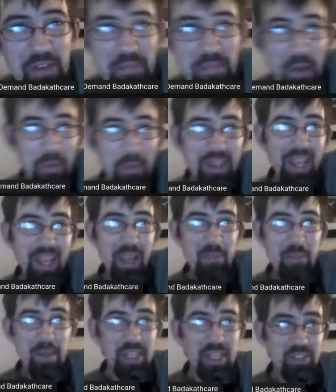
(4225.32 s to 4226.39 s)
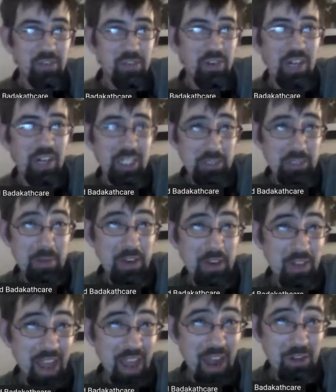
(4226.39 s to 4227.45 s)
Are we taking bets for Speaker of
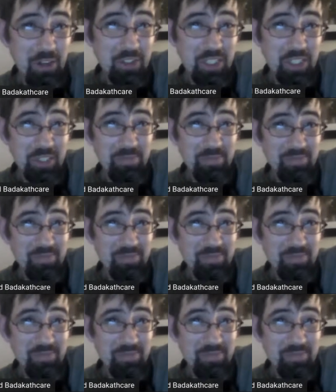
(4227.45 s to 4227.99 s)
the House?